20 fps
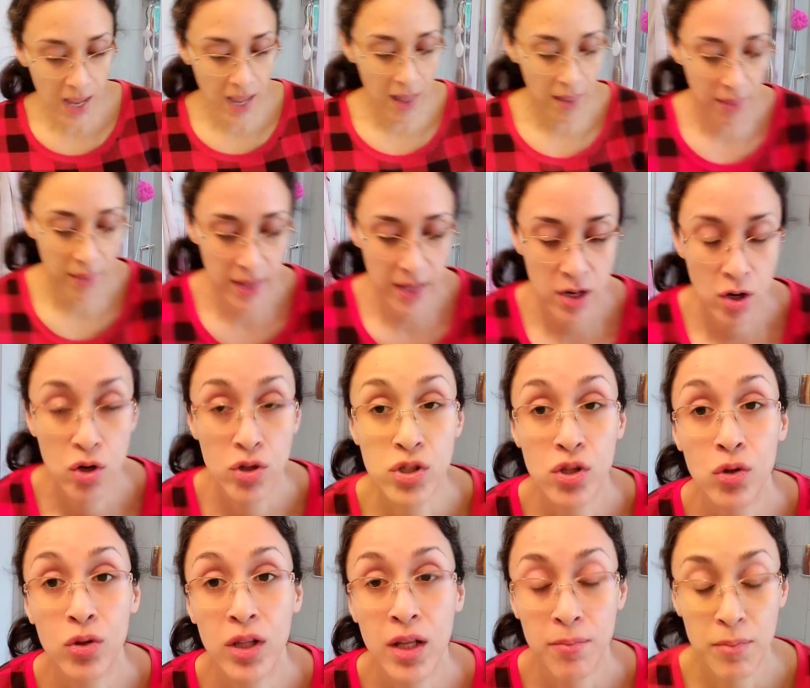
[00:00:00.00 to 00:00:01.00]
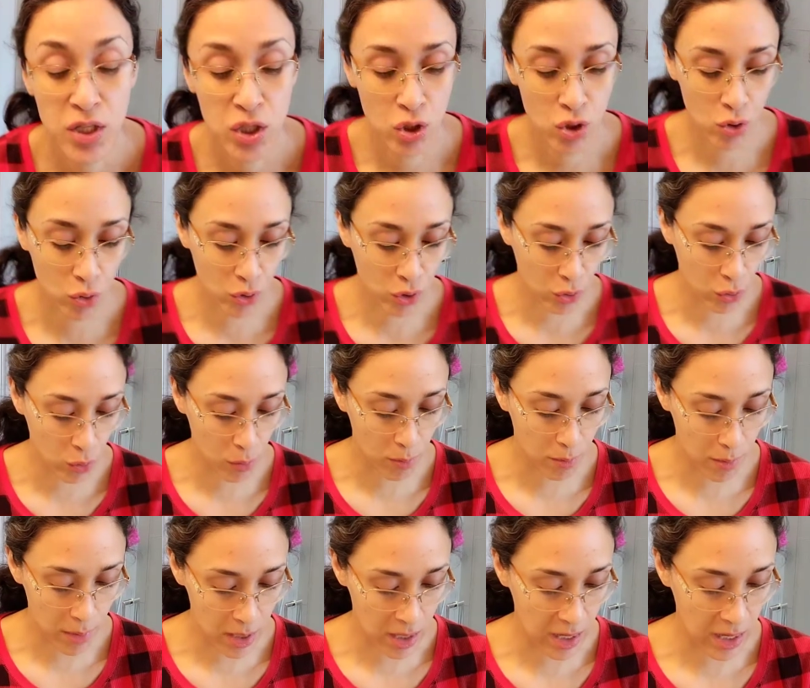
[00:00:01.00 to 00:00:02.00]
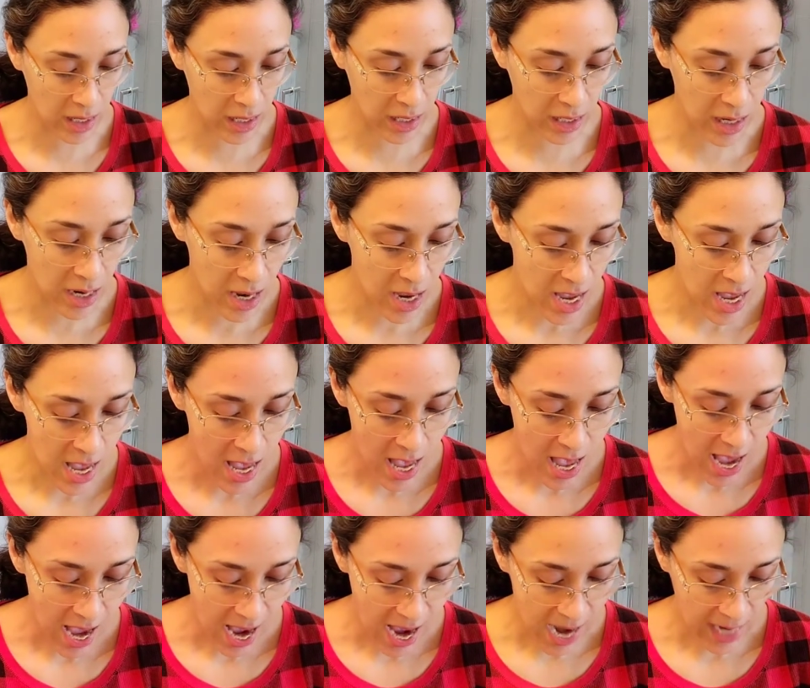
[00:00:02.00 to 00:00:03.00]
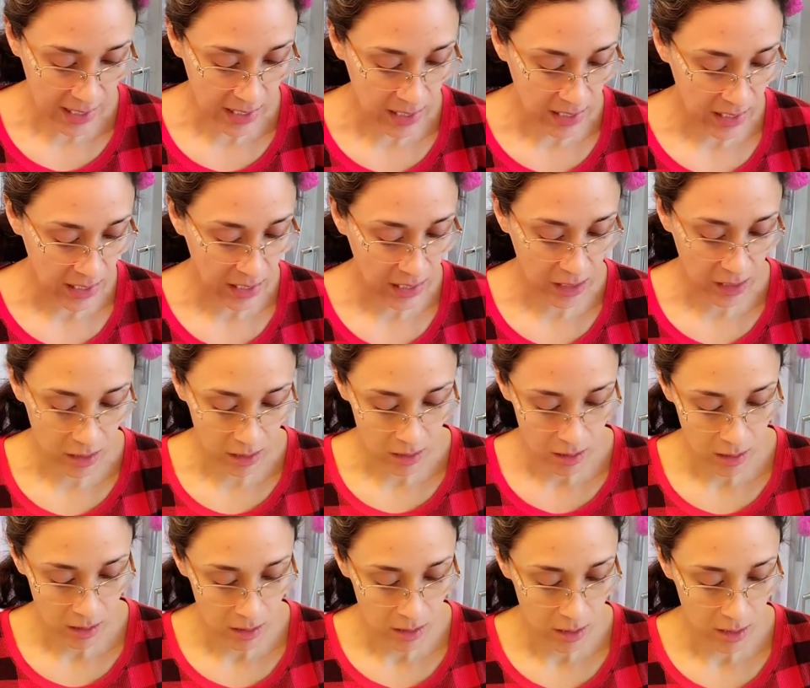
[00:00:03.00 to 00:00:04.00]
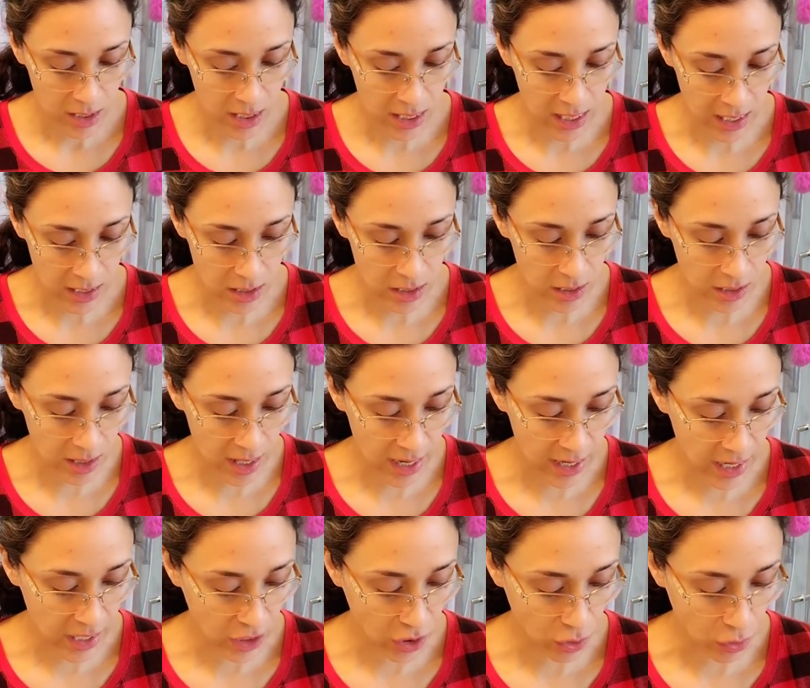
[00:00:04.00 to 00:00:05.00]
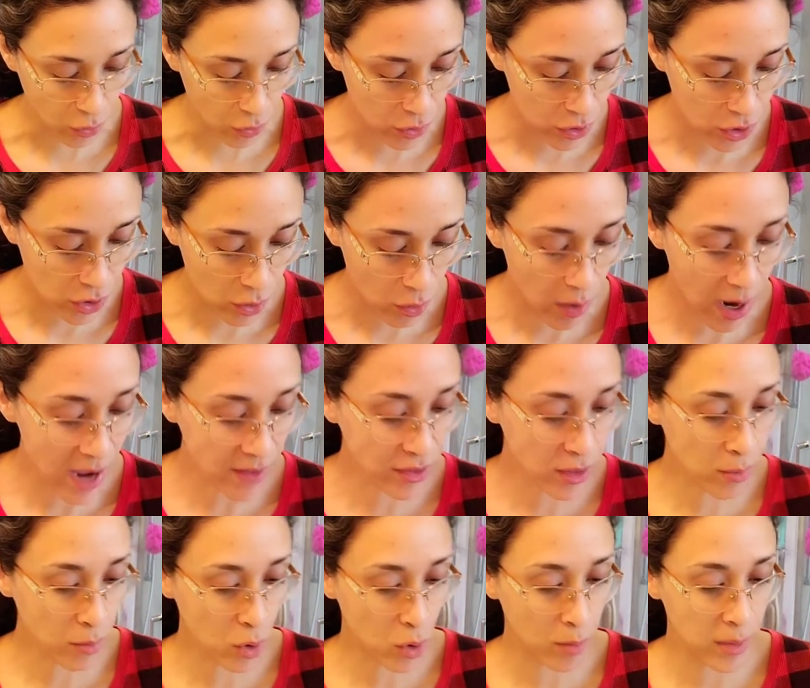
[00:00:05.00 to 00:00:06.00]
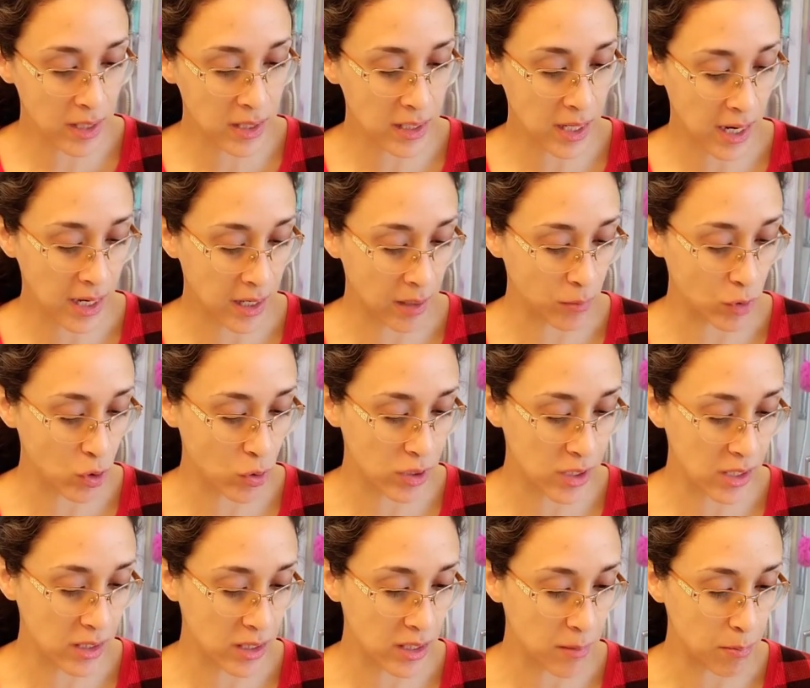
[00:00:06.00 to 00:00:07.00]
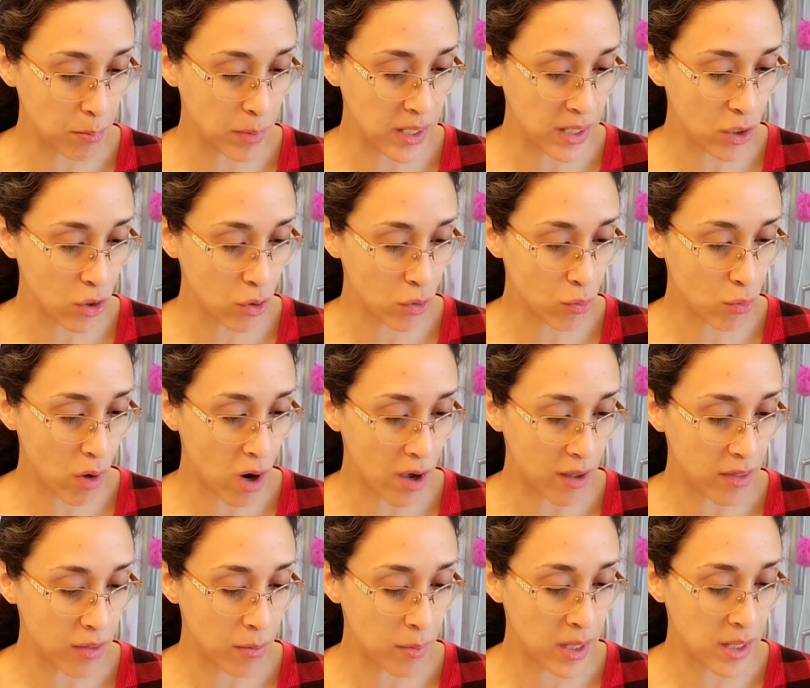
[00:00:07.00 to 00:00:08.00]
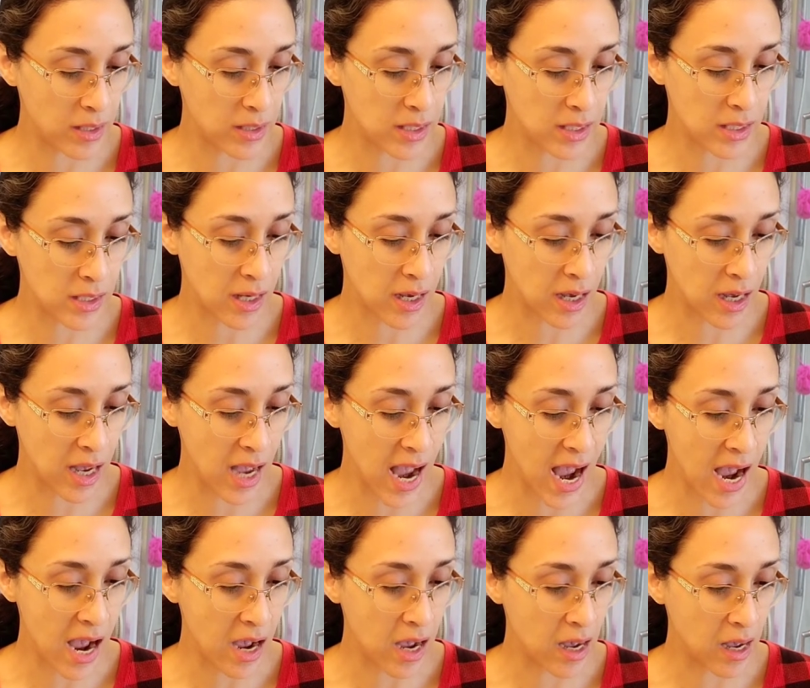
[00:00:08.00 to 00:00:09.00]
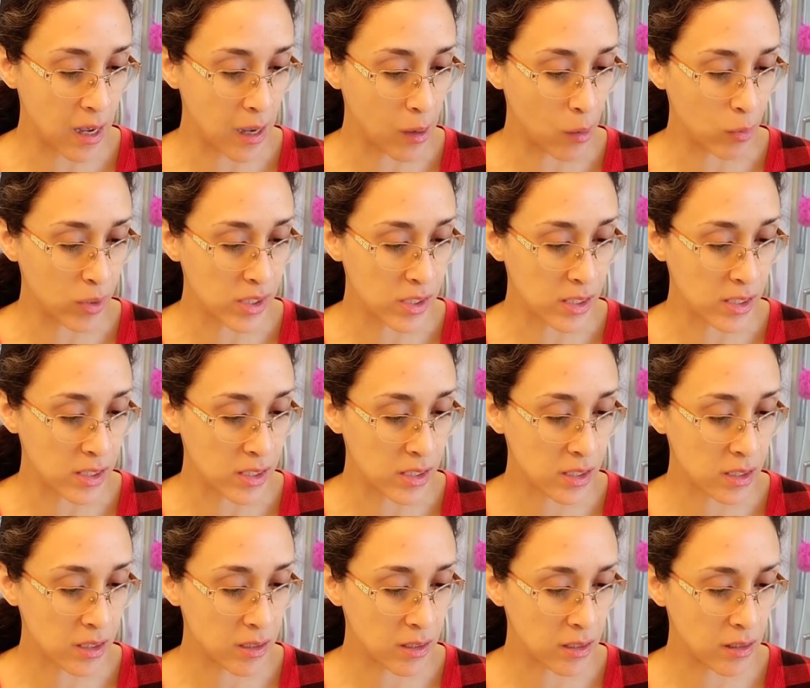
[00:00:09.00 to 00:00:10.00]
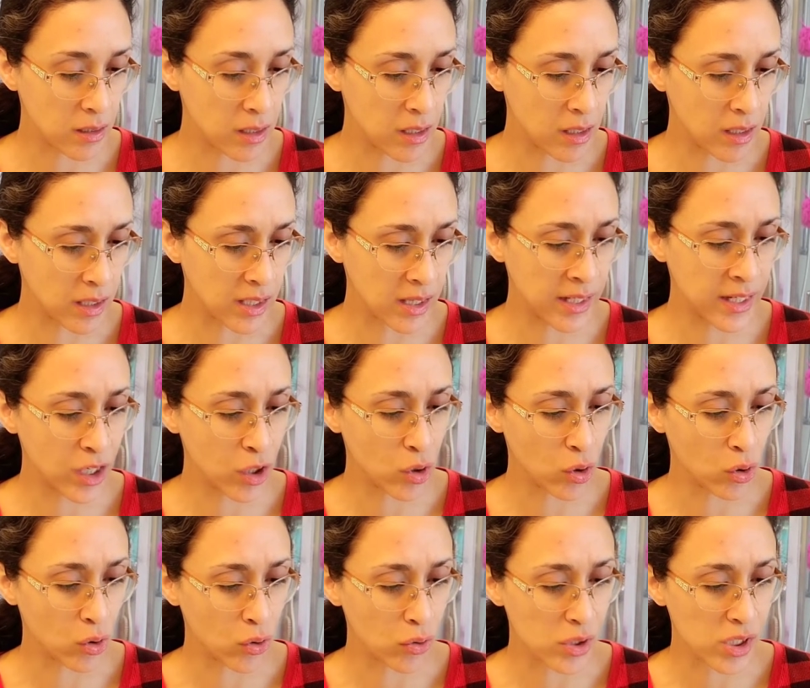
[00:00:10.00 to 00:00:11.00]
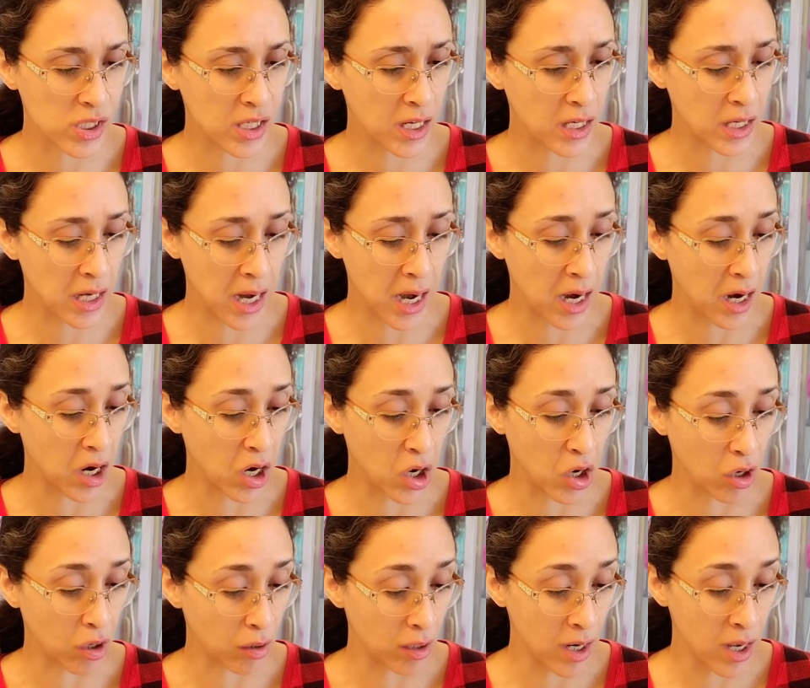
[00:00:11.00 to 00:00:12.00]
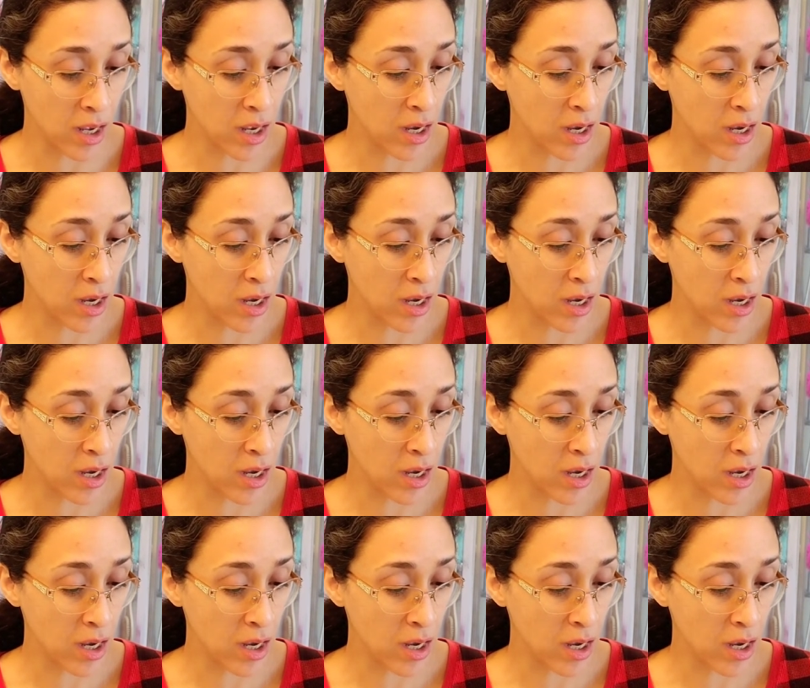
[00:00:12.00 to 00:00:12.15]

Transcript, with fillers: And then also let me show you my acne kit that I use. So at the moment, I am using the Peter Rothman's, uh, uh, what is this, uh, clinical skincare